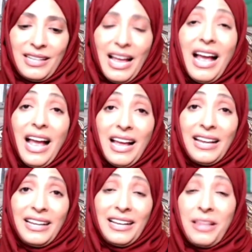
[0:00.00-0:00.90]
I
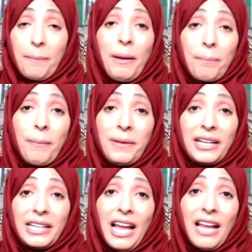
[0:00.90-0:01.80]
in the public
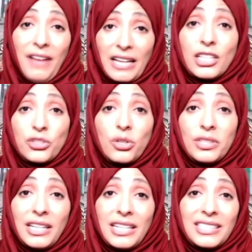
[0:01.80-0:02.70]
life as a
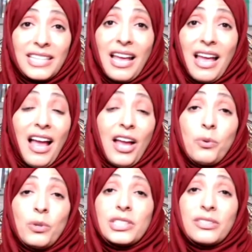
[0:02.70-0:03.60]
journalist, I
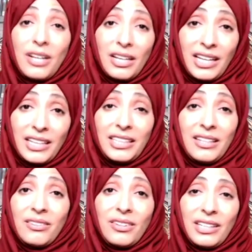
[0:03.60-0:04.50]
was right,
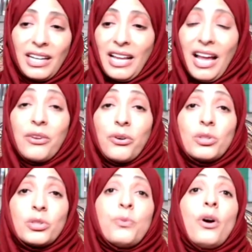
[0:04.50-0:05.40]
I
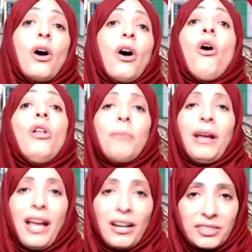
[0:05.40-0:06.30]
wrote all
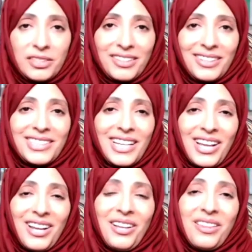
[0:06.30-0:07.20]
my articles
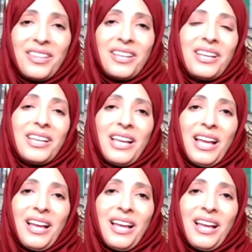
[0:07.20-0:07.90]
in the